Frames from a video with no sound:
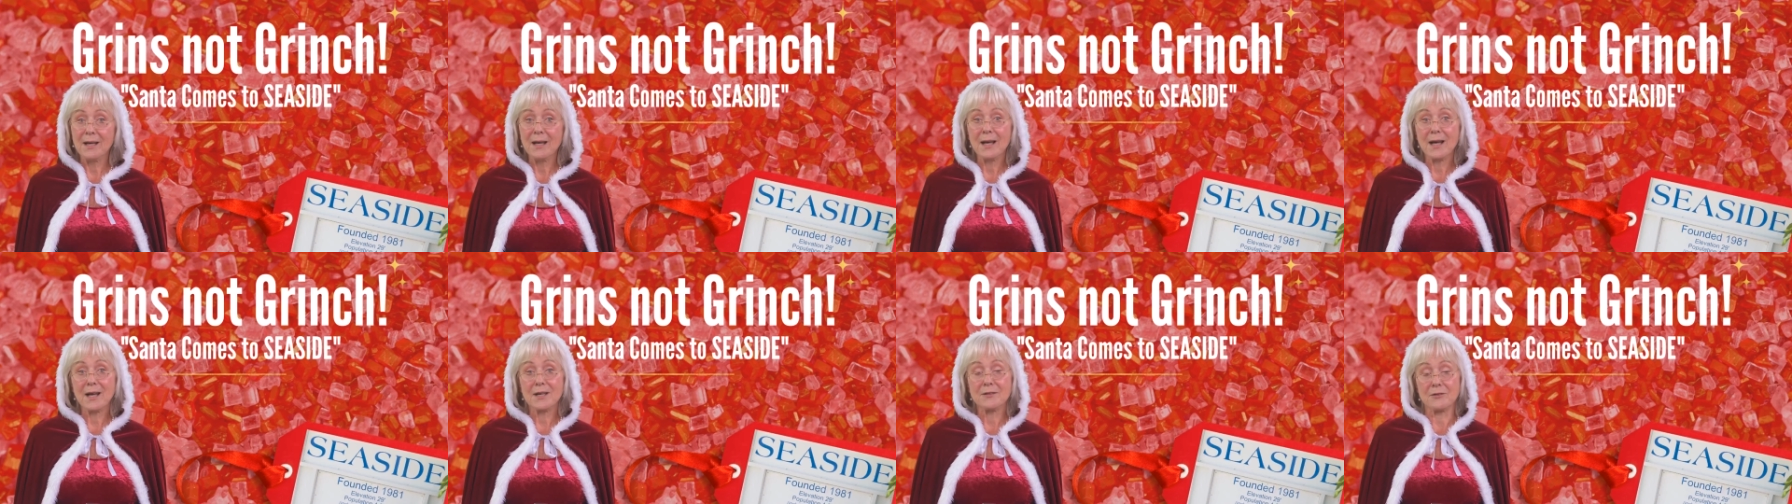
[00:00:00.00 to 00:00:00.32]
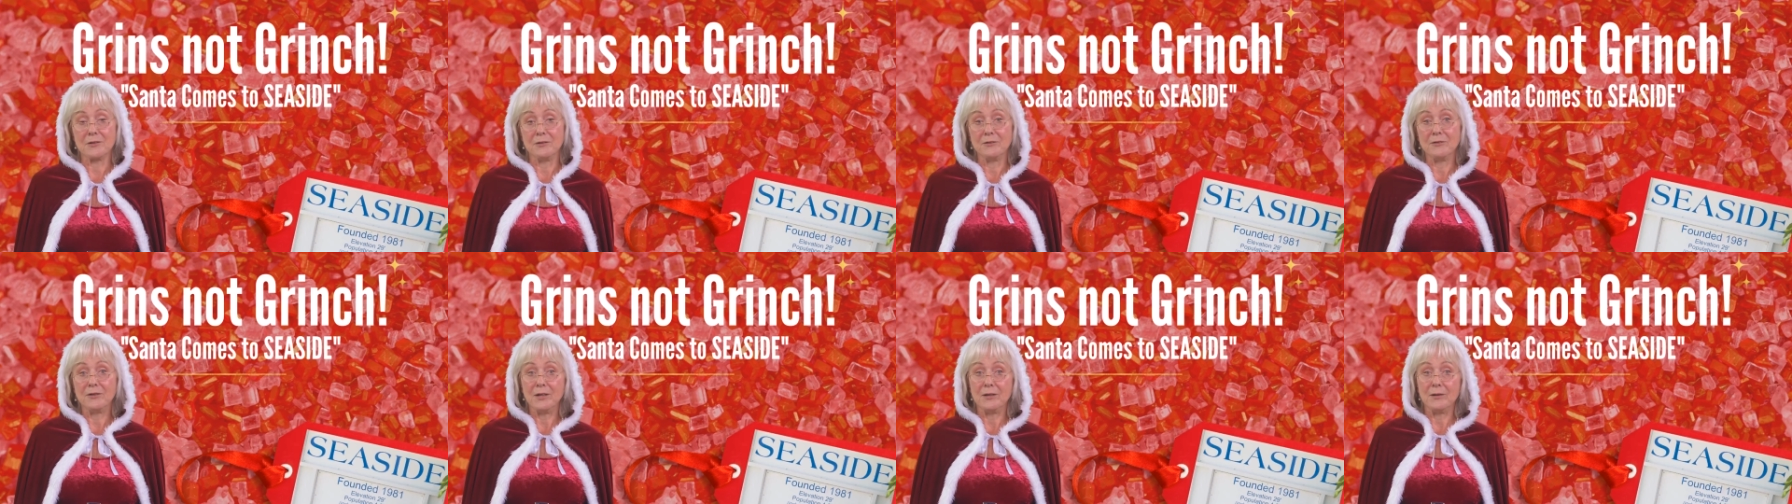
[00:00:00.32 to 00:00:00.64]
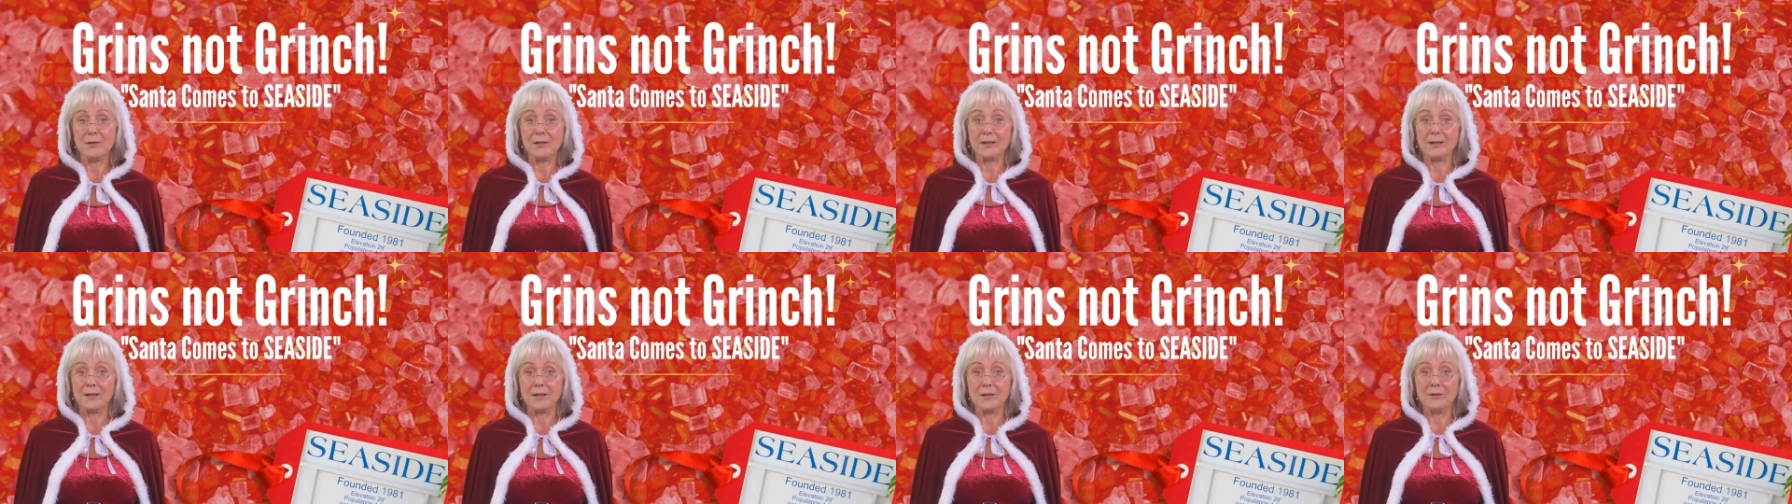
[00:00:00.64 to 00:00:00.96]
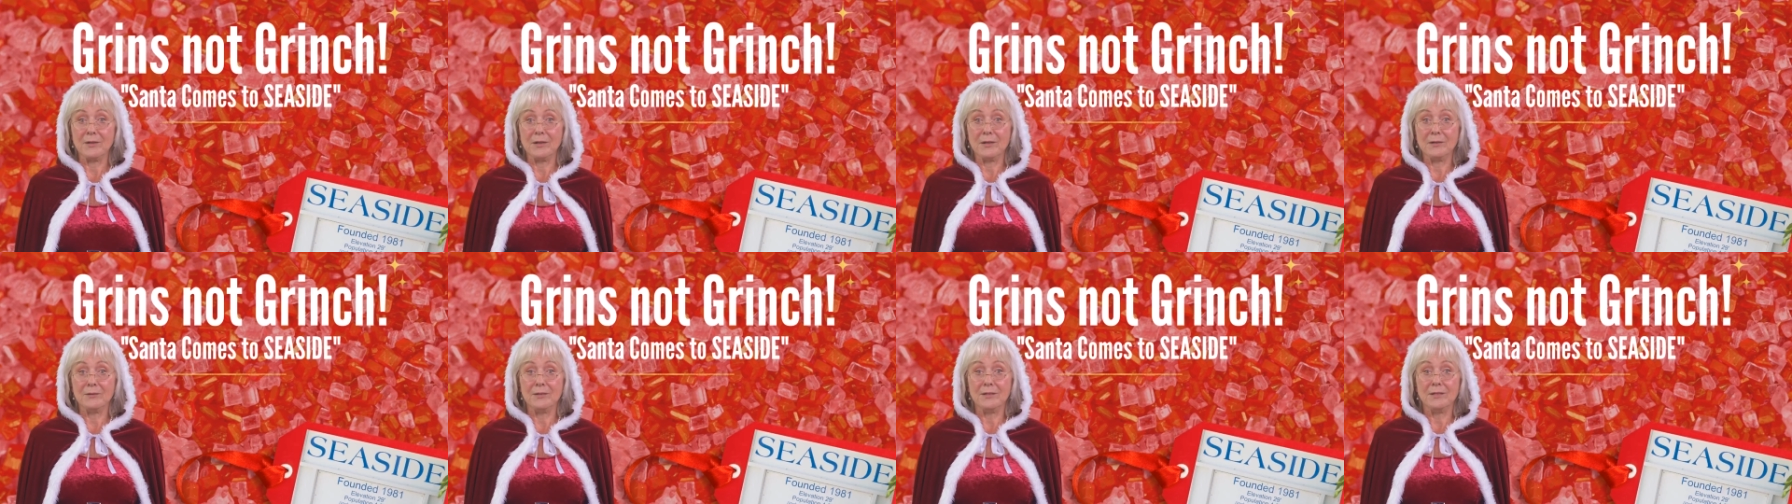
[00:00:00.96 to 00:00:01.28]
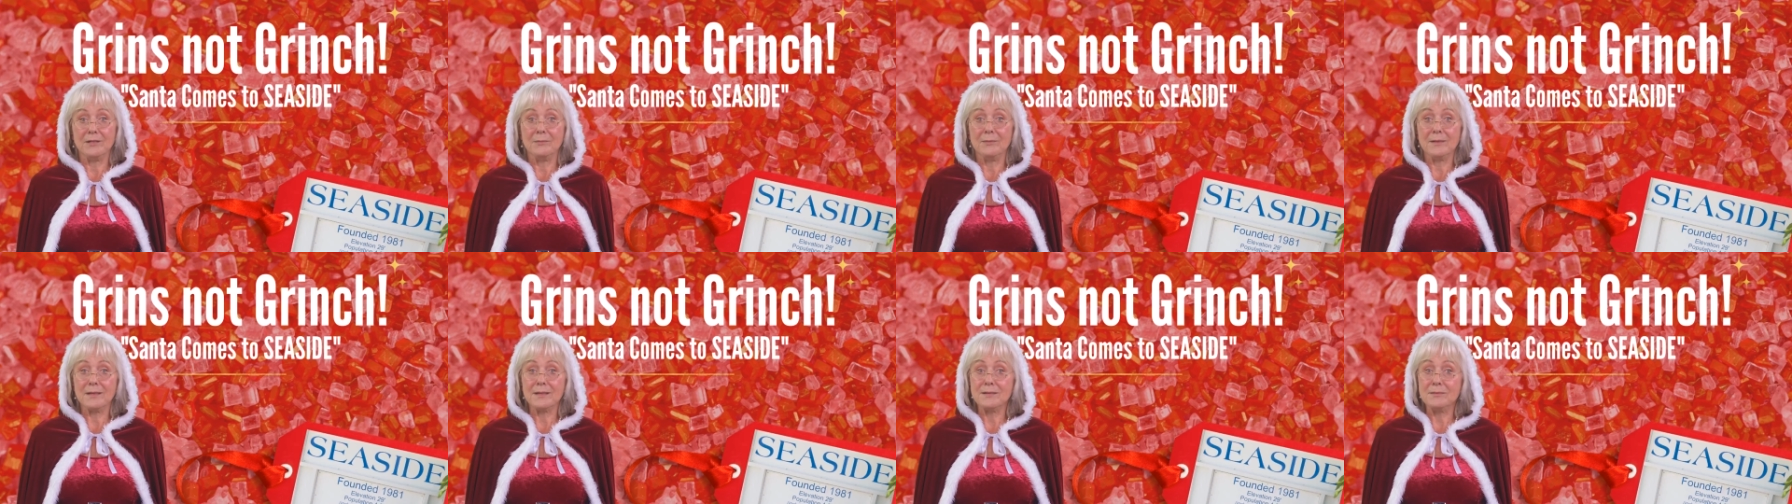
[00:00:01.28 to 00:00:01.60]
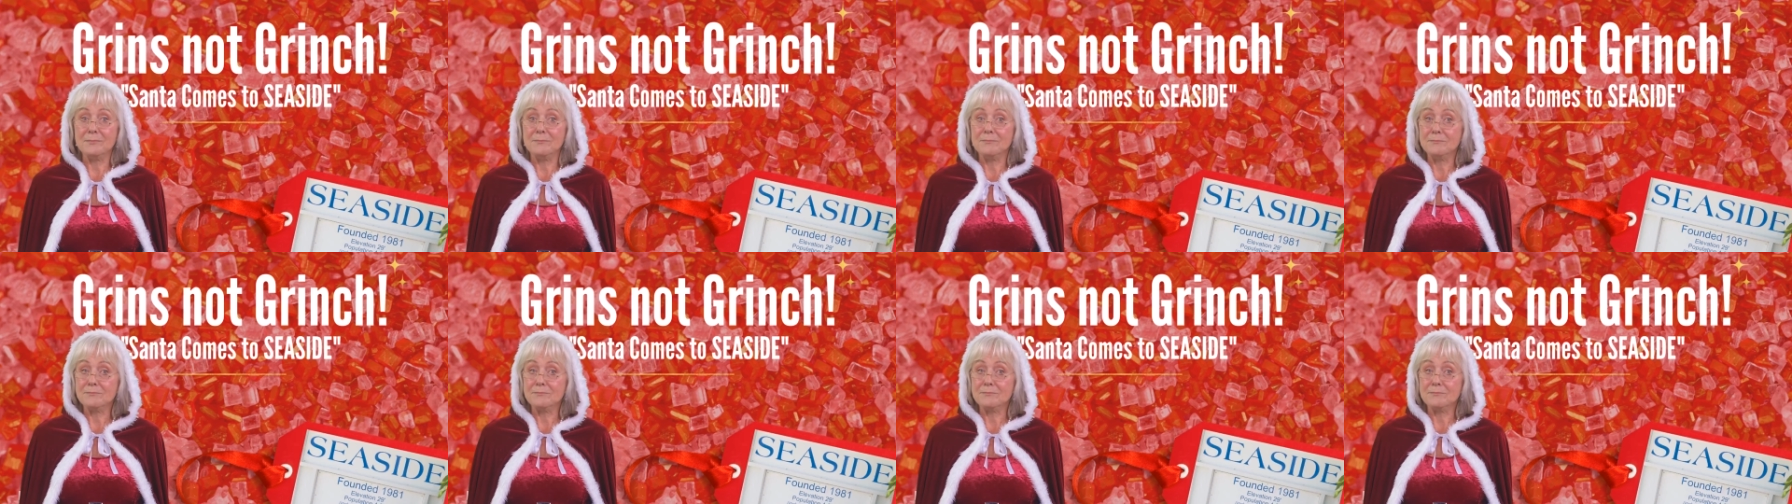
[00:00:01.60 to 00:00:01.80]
have a very Merry Christmas.